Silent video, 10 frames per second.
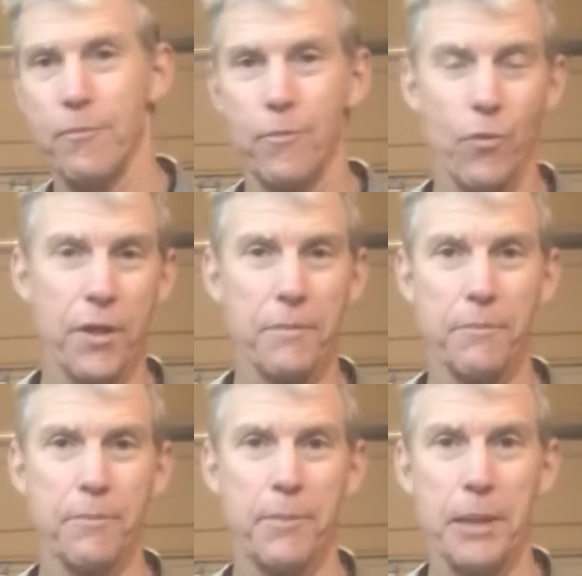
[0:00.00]
when
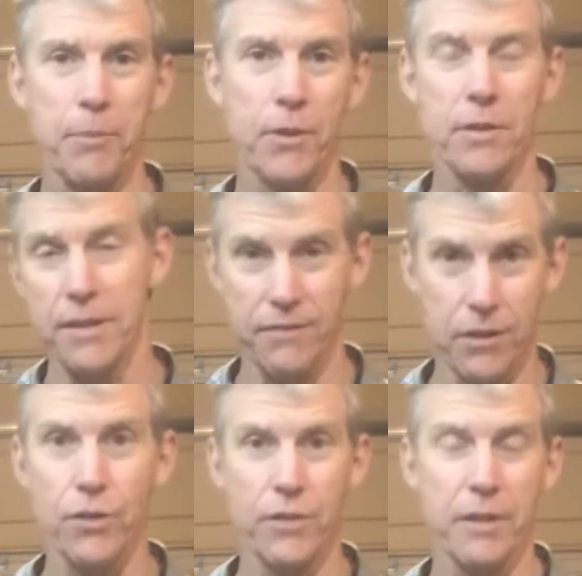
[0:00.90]
people, even
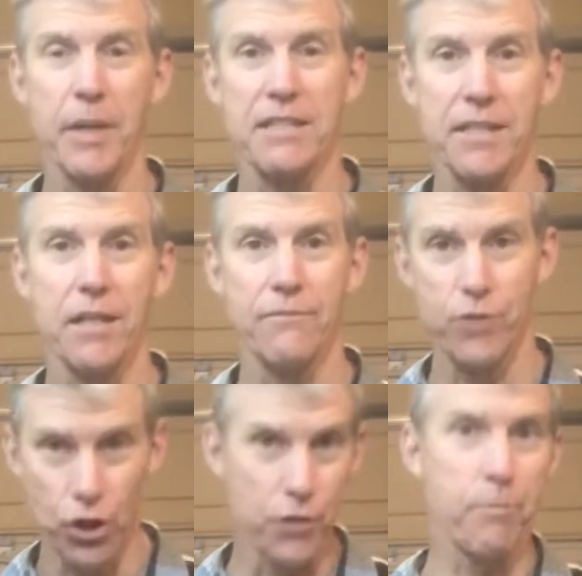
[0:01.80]
including myself,
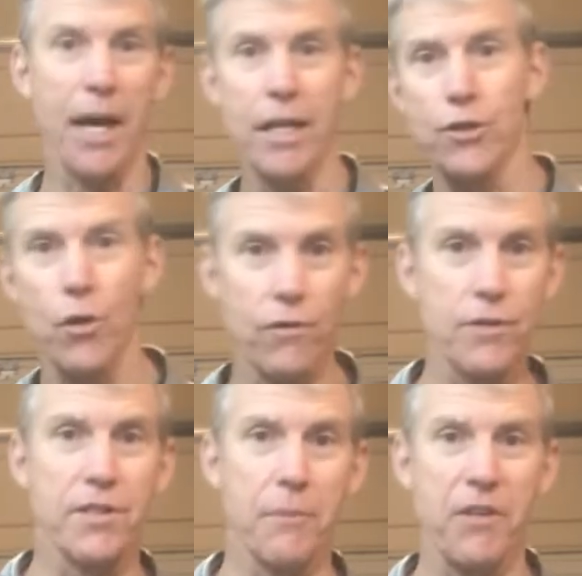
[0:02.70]
just paint
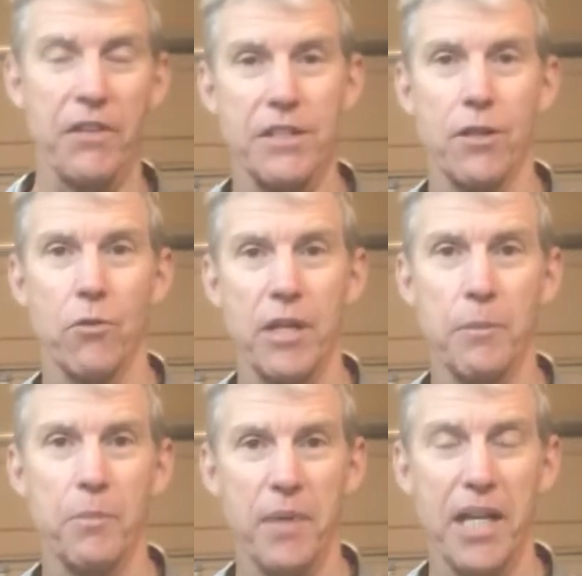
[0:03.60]
over something that's already
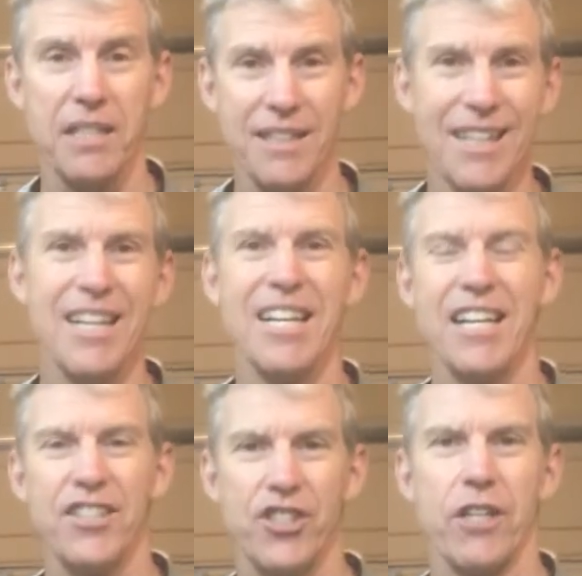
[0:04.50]
been painted,
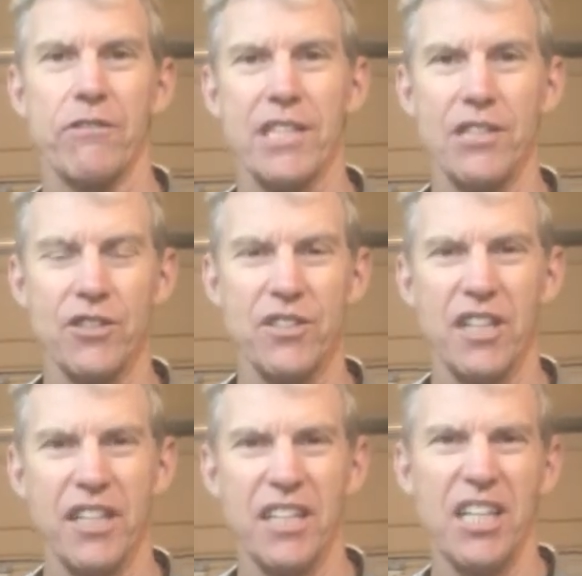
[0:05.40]
it generally looks
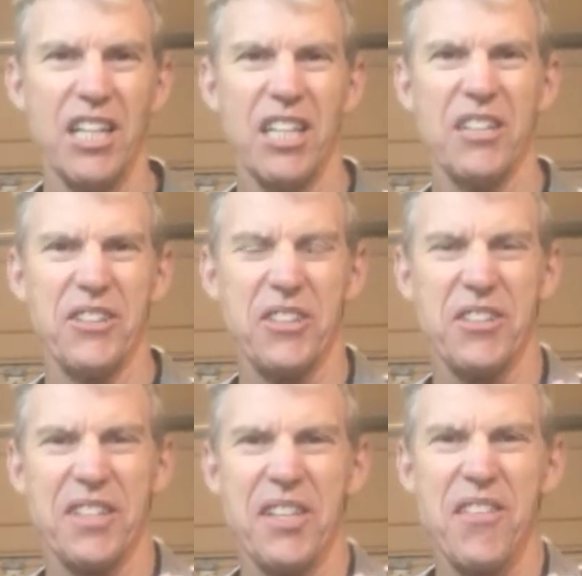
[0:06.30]
like it. It
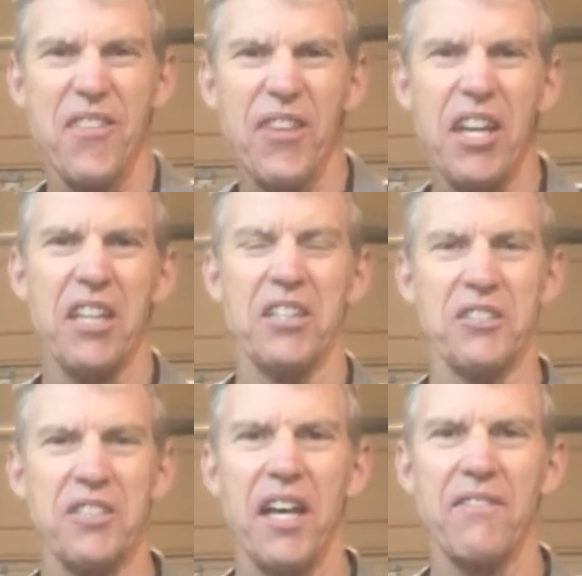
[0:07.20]
looks thick, it
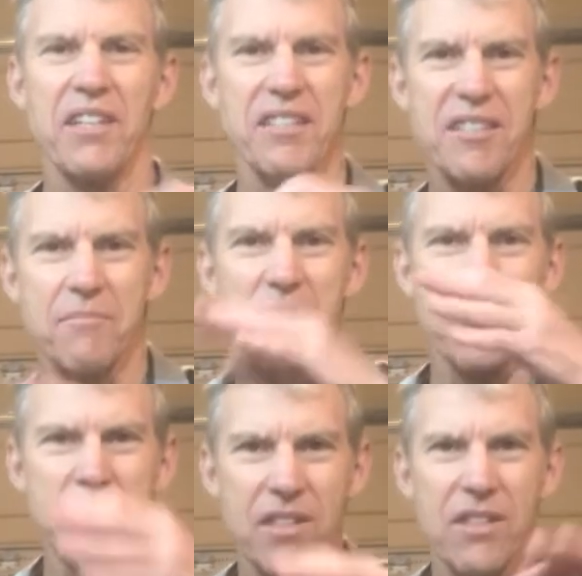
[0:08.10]
looks heavy.
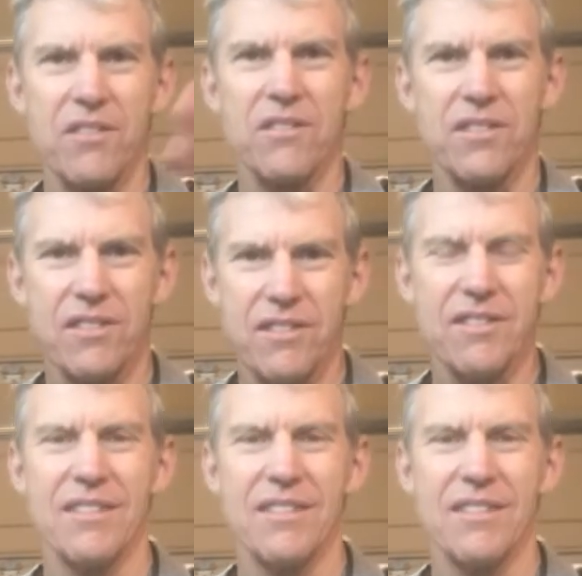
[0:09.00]
Sometimes there's,